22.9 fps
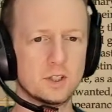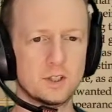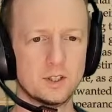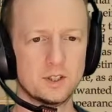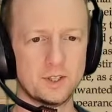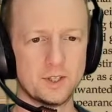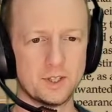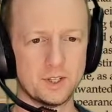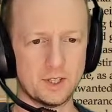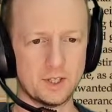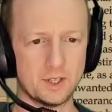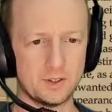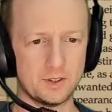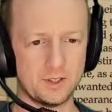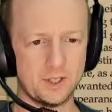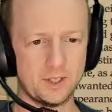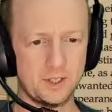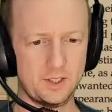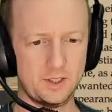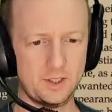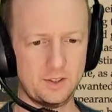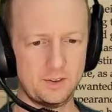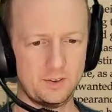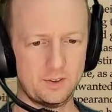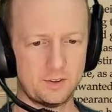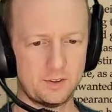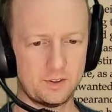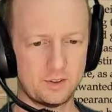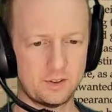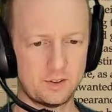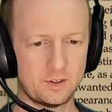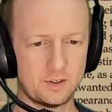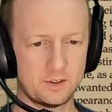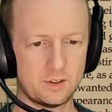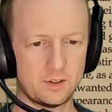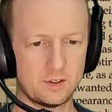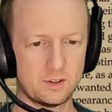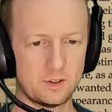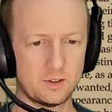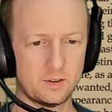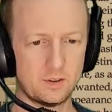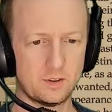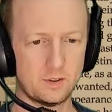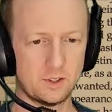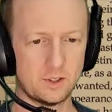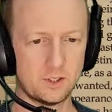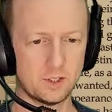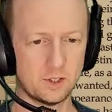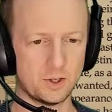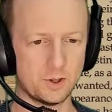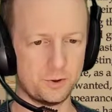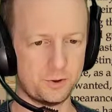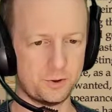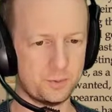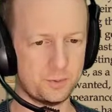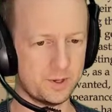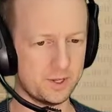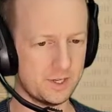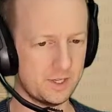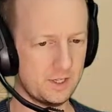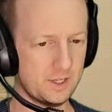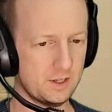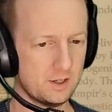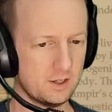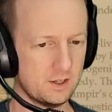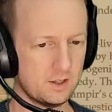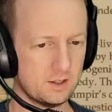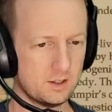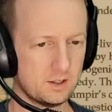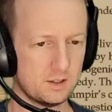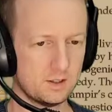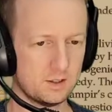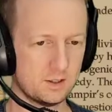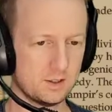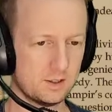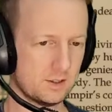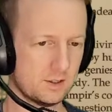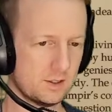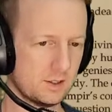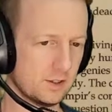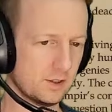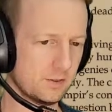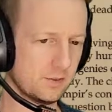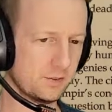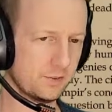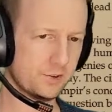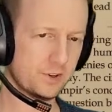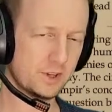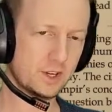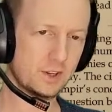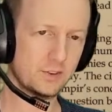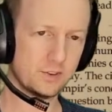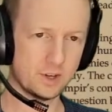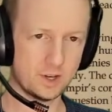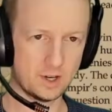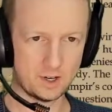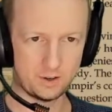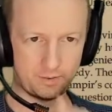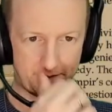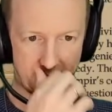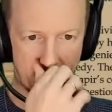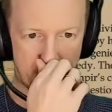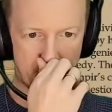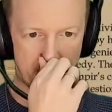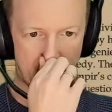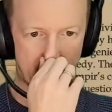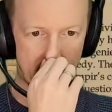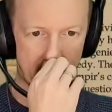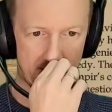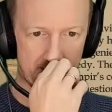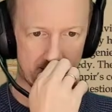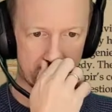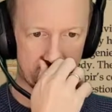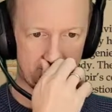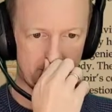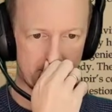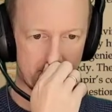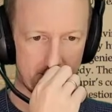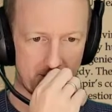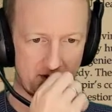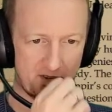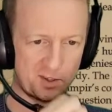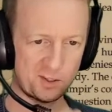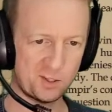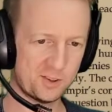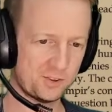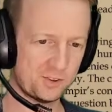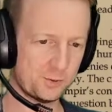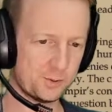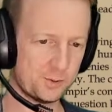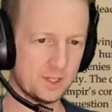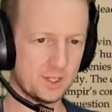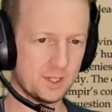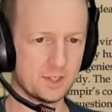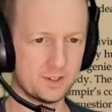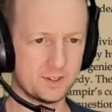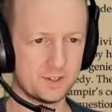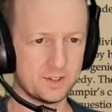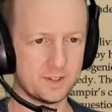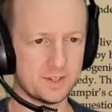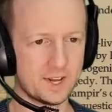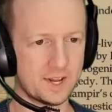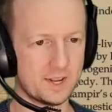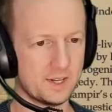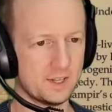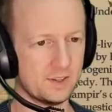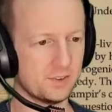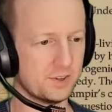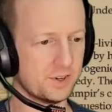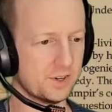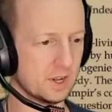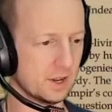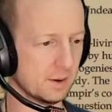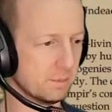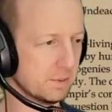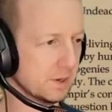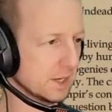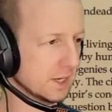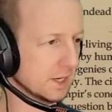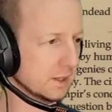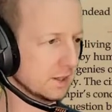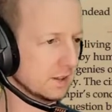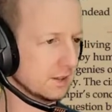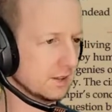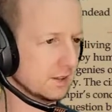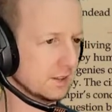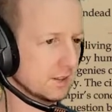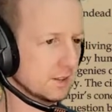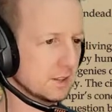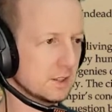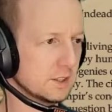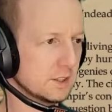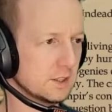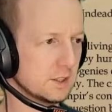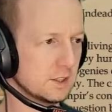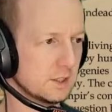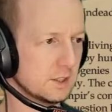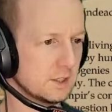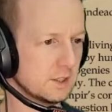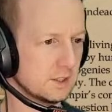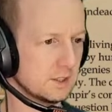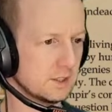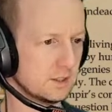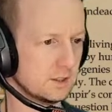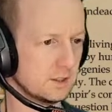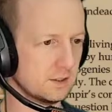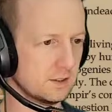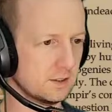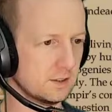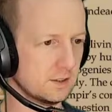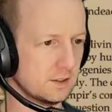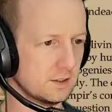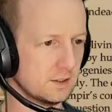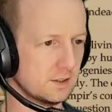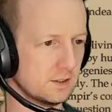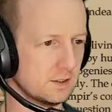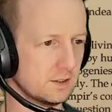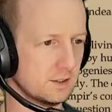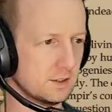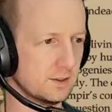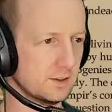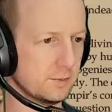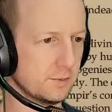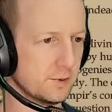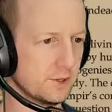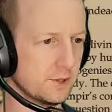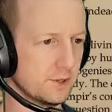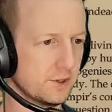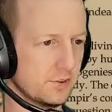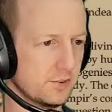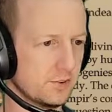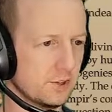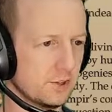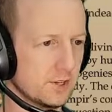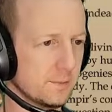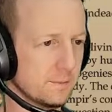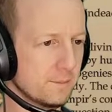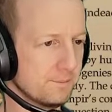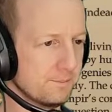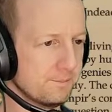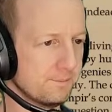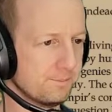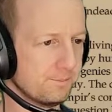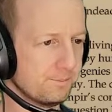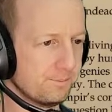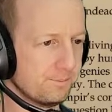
Now, he is going to be... Obviously, he's a half vampire, so the closest we can get to that is a Dhampir. Now, he's pretty slim.